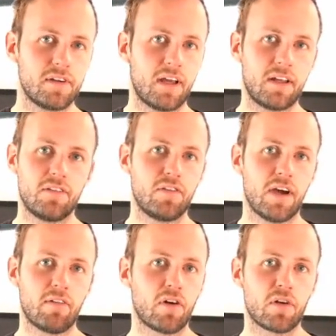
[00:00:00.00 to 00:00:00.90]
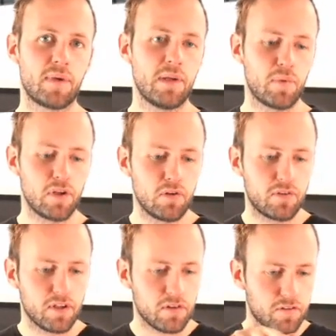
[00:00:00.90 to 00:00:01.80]
And if you have a lot of people
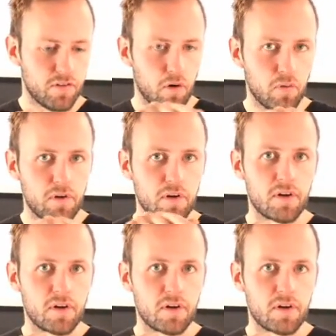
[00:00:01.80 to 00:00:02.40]
using their phone,